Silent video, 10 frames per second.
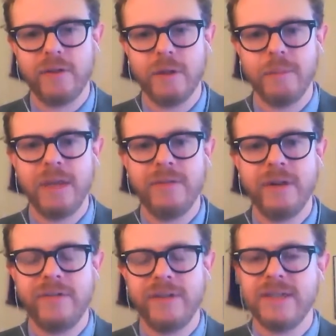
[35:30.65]
even if
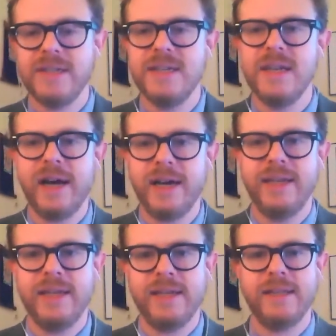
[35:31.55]
it's not
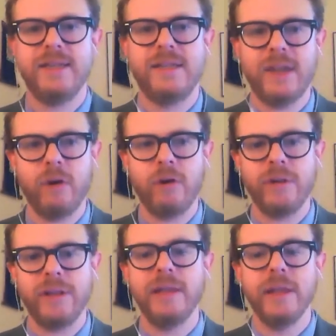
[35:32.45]
necessarily
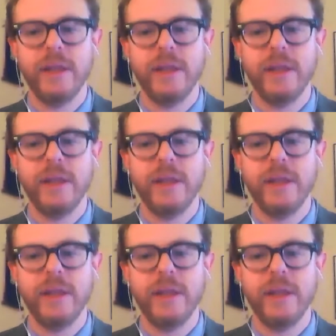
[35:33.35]
literal.